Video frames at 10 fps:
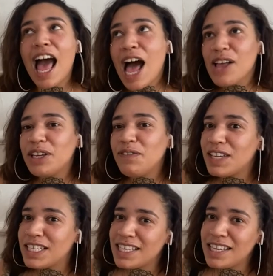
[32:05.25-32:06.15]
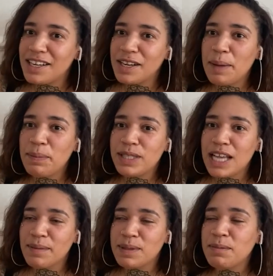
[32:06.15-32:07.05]
I only visited a couple
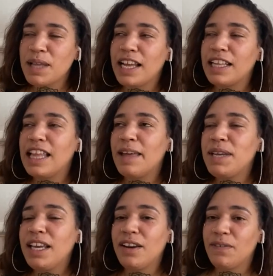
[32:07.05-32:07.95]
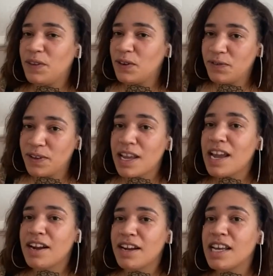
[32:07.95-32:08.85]
times. I'm like, let me get a feel for the
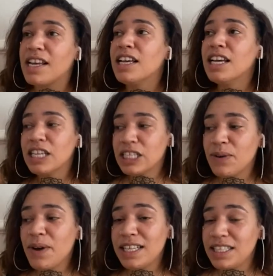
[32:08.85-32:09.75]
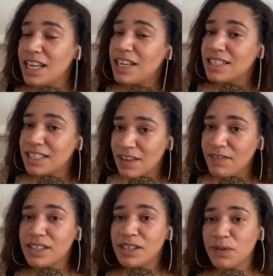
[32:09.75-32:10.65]
area. So I stayed in
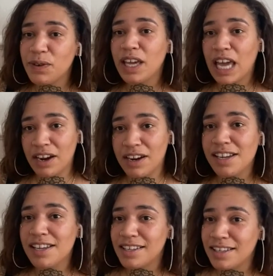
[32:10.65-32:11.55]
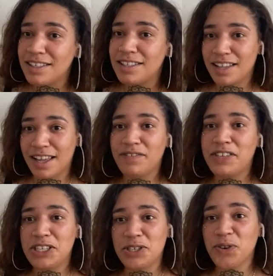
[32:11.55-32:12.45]
seven different areas of
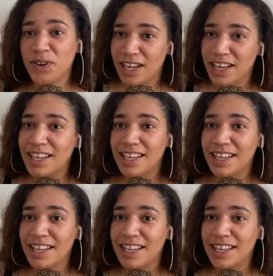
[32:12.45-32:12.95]
Detroit